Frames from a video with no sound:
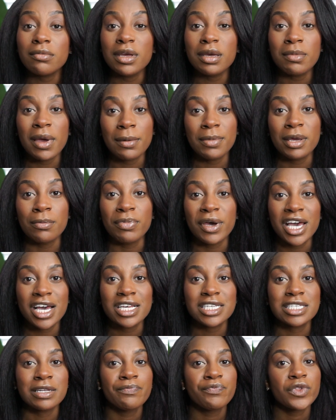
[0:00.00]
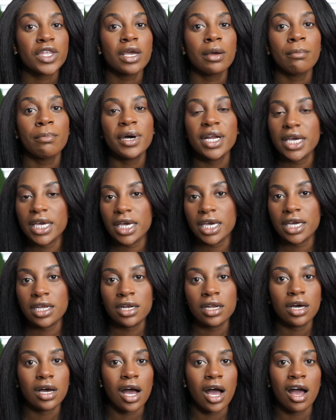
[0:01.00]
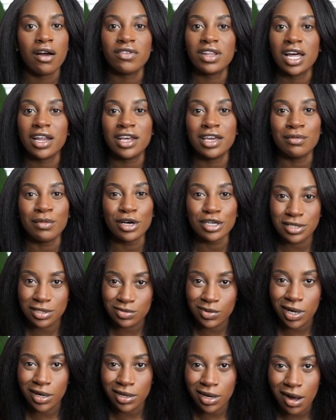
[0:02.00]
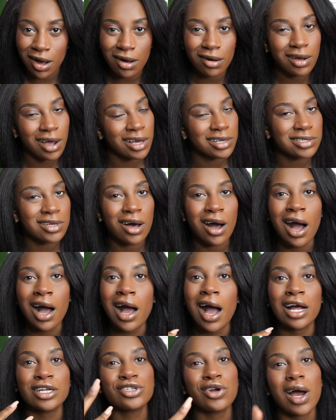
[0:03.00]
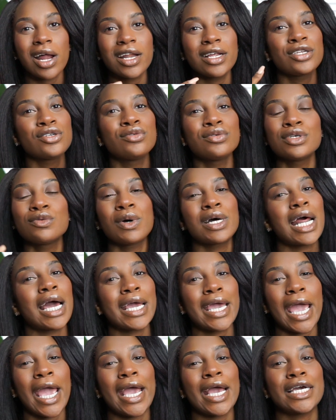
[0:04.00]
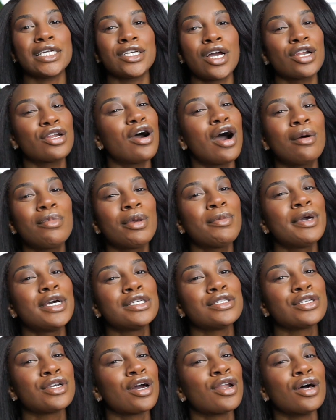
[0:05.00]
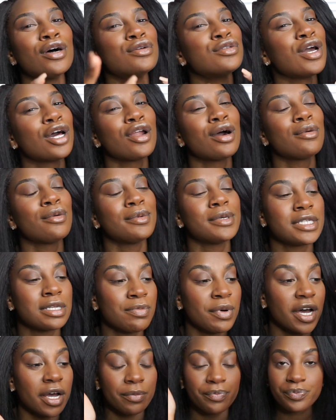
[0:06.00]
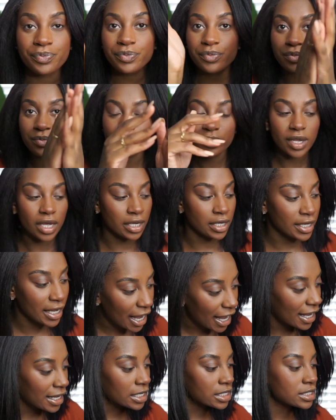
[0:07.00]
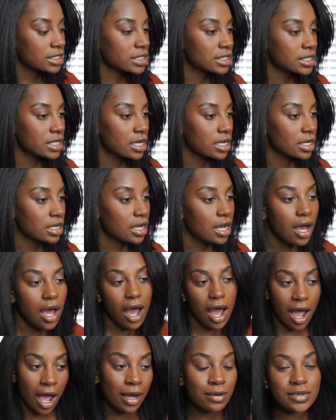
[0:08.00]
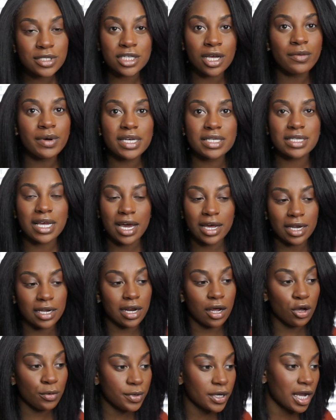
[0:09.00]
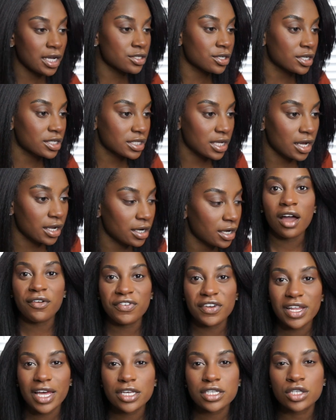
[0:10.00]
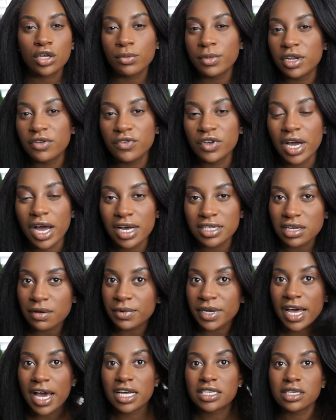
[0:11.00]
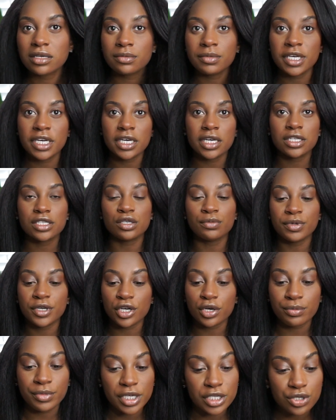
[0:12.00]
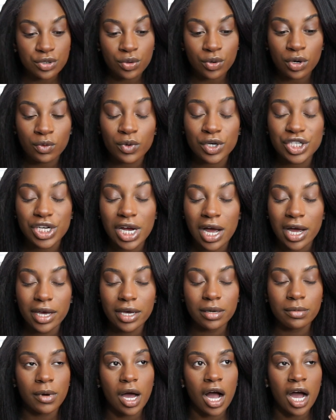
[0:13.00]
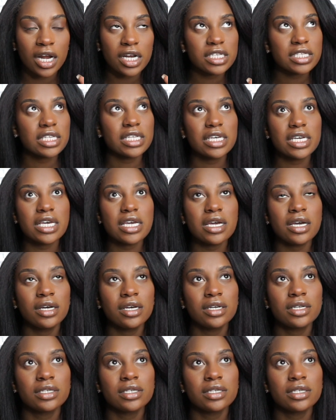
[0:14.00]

may be best. But again, I have a lot of emails as well, y'all, okay? So I try to do what I can. Y'all know I'll be busy. Y'all know I'll be busy. But, yes, I'm so excited. I hope you guys are excited. I feel like so many of you guys have been asking me to be your mentor, which I am honestly,